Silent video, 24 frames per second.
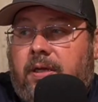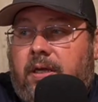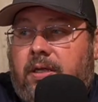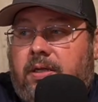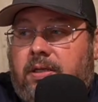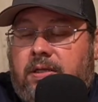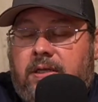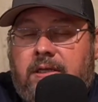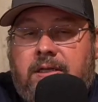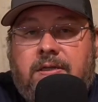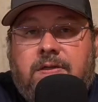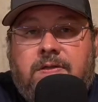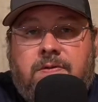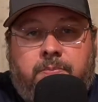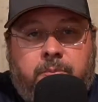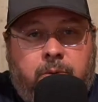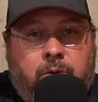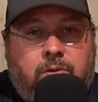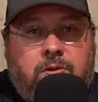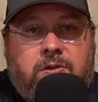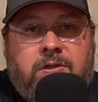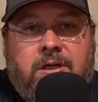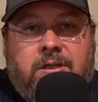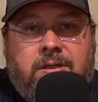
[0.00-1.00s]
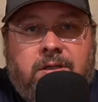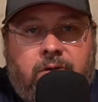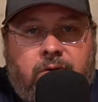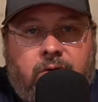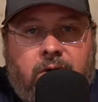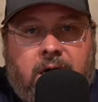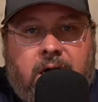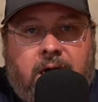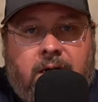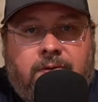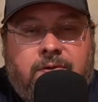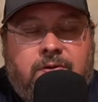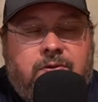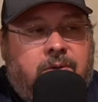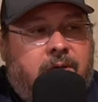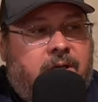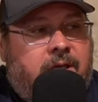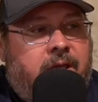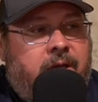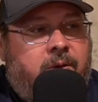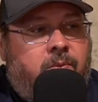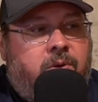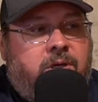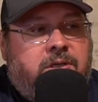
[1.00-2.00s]
he is boots on the ground. So I
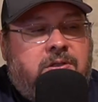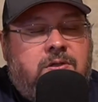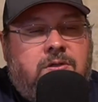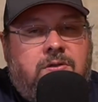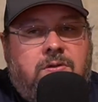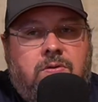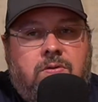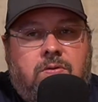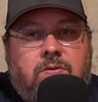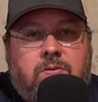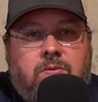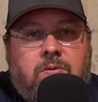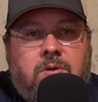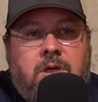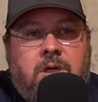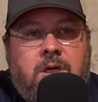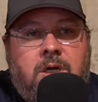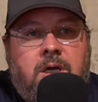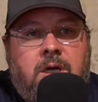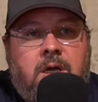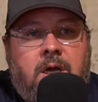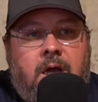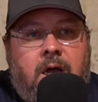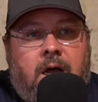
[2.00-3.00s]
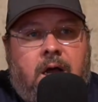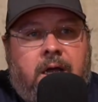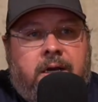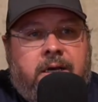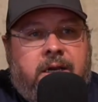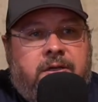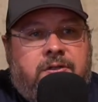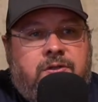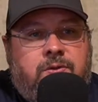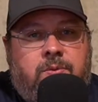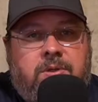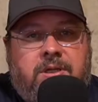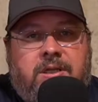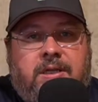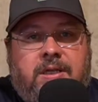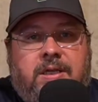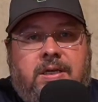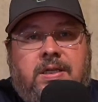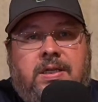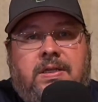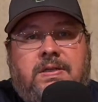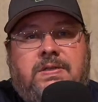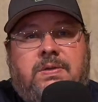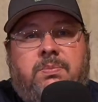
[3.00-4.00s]
can't wait to next week
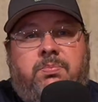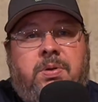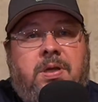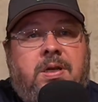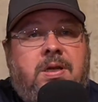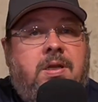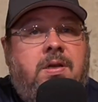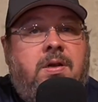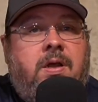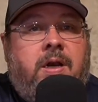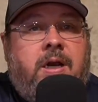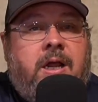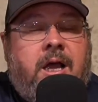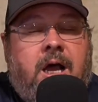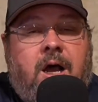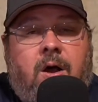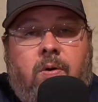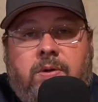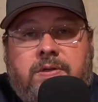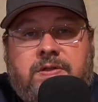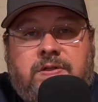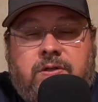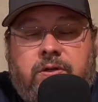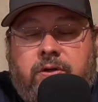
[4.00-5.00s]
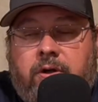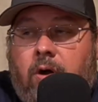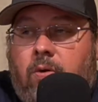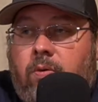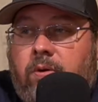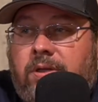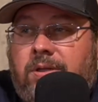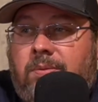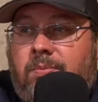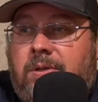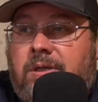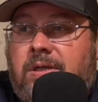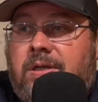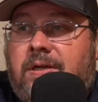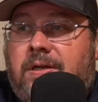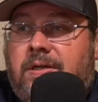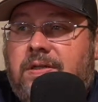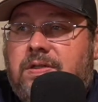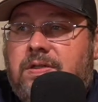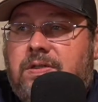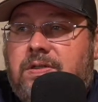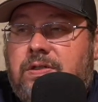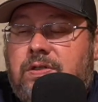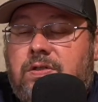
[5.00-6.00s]
get his opinion on how it's going
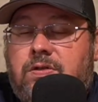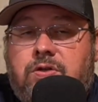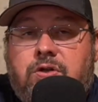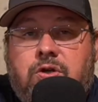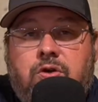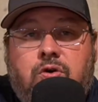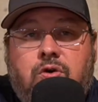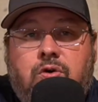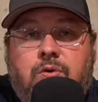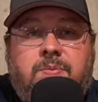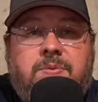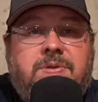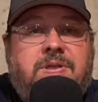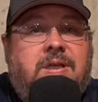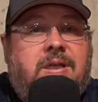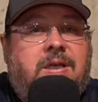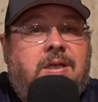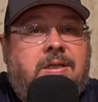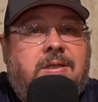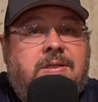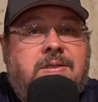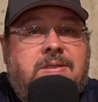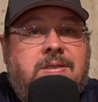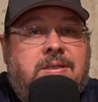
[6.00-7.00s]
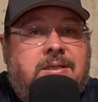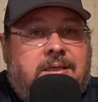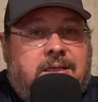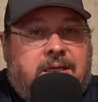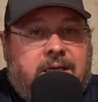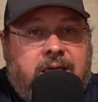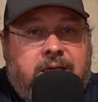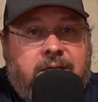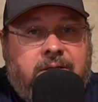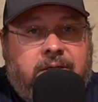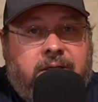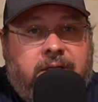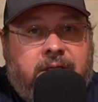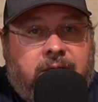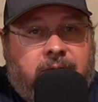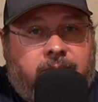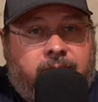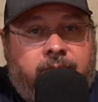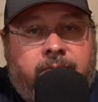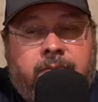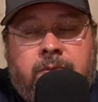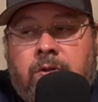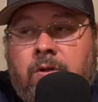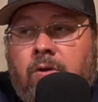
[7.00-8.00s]
because Scoobs is dealing.
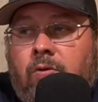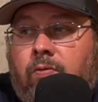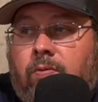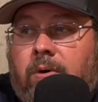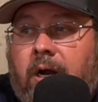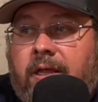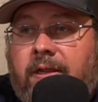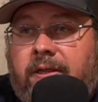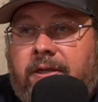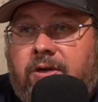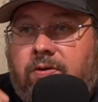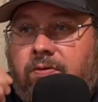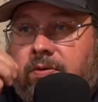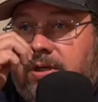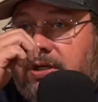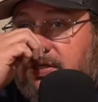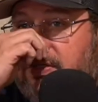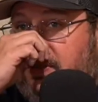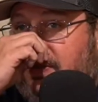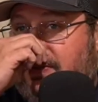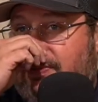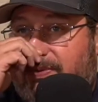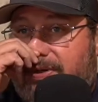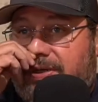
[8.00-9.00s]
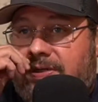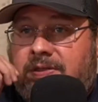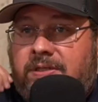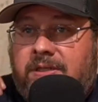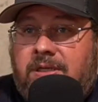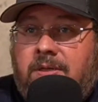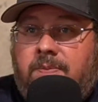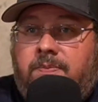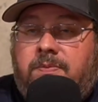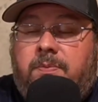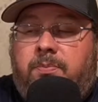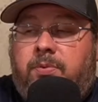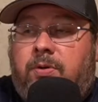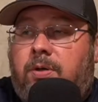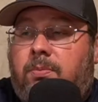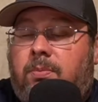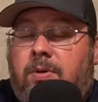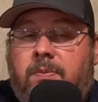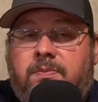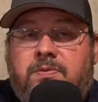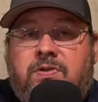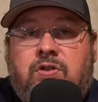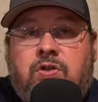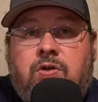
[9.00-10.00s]
Riley Green just went deep to put him
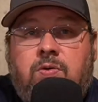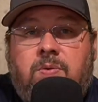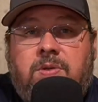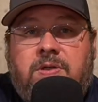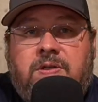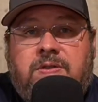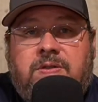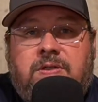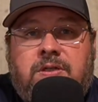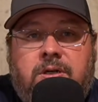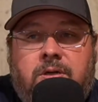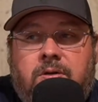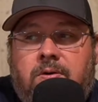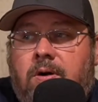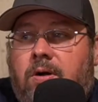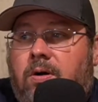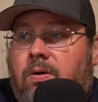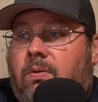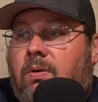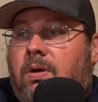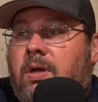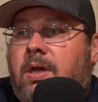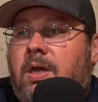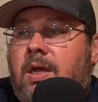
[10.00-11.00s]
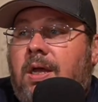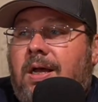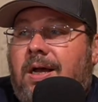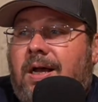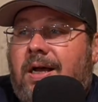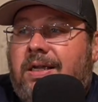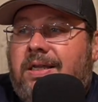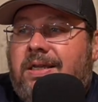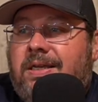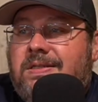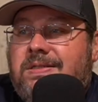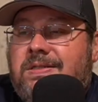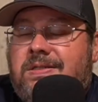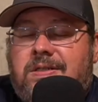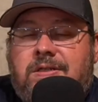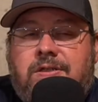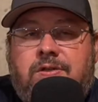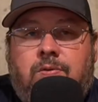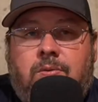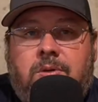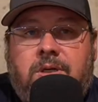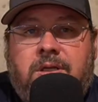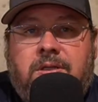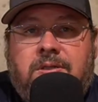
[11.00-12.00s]
up 2-0 against the
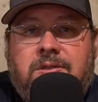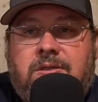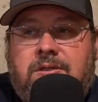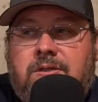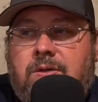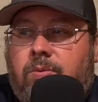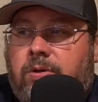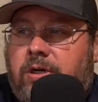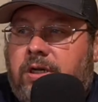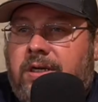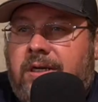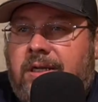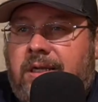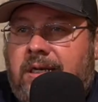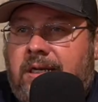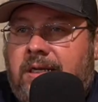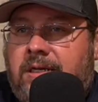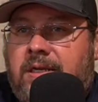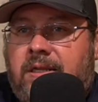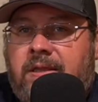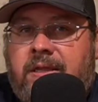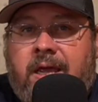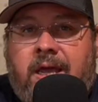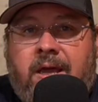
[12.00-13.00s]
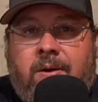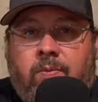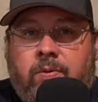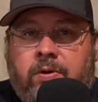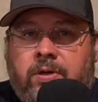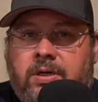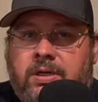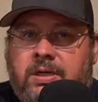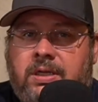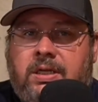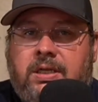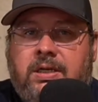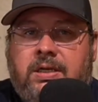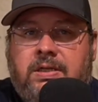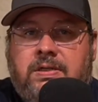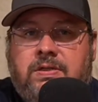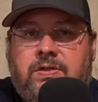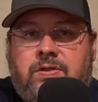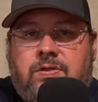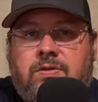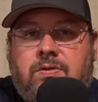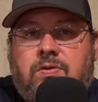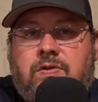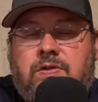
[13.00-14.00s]
Twins. So we're going to get into that. We're going to get
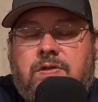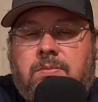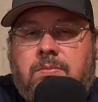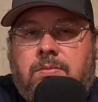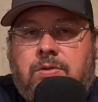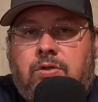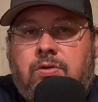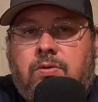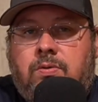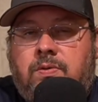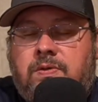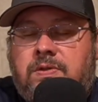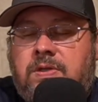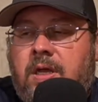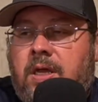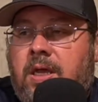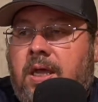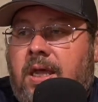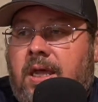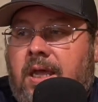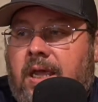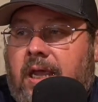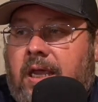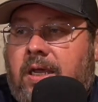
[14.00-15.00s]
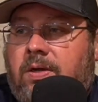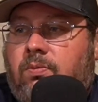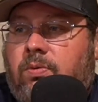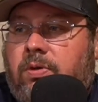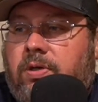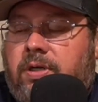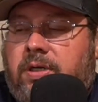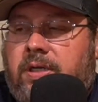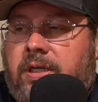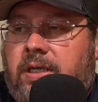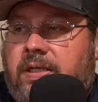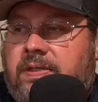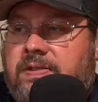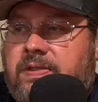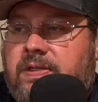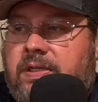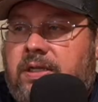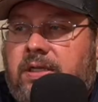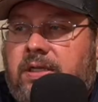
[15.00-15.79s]
into some news, and we're going to hit